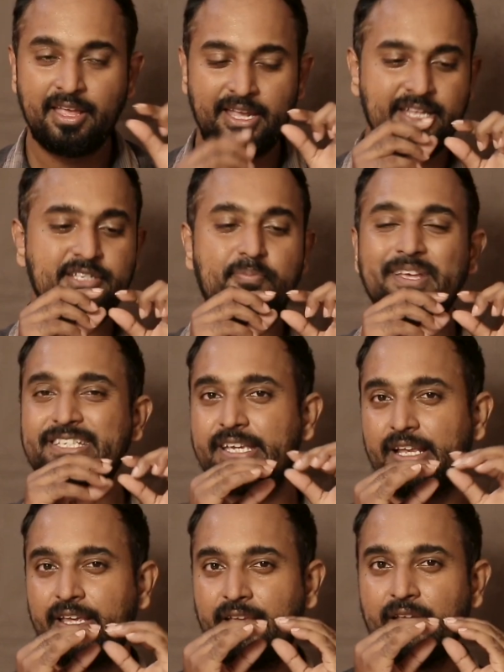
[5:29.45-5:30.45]
Hinge
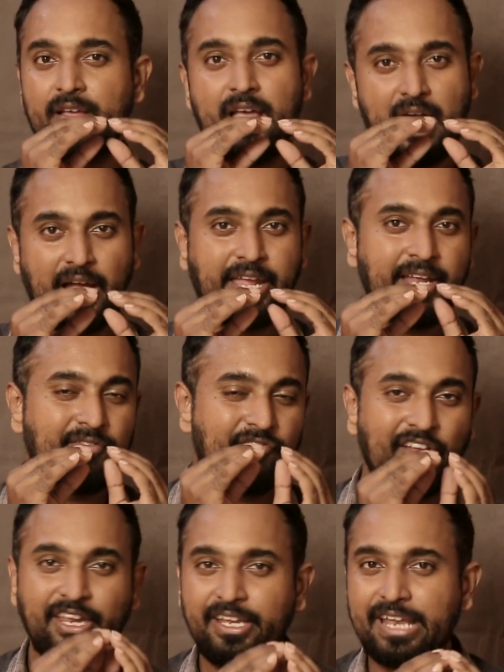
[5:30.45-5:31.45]
basically again
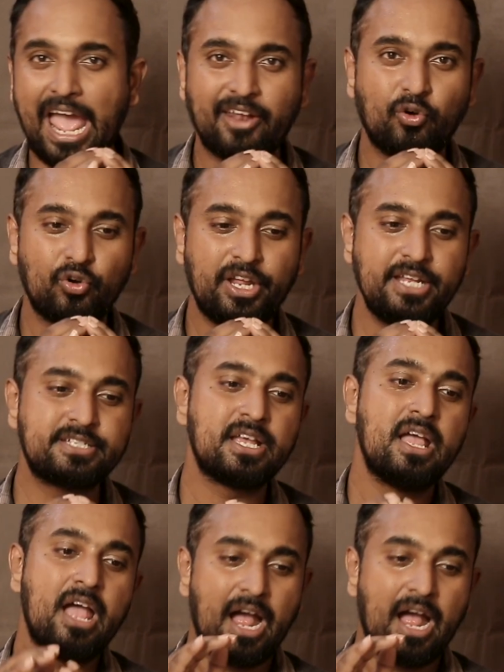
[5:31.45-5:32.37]
very narrow range,